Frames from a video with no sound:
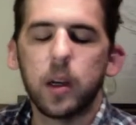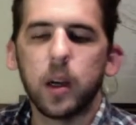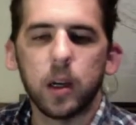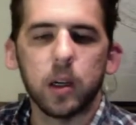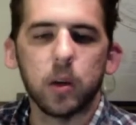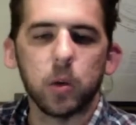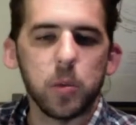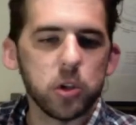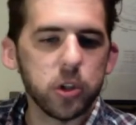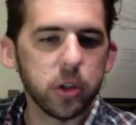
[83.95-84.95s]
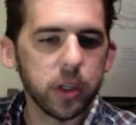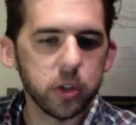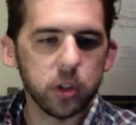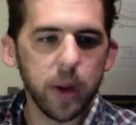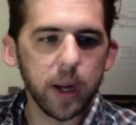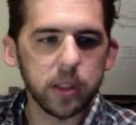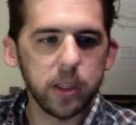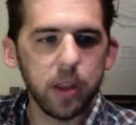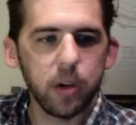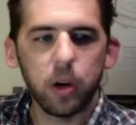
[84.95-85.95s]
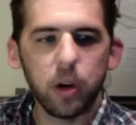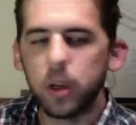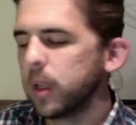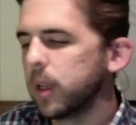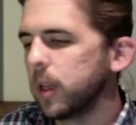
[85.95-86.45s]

remerge the cluster back together,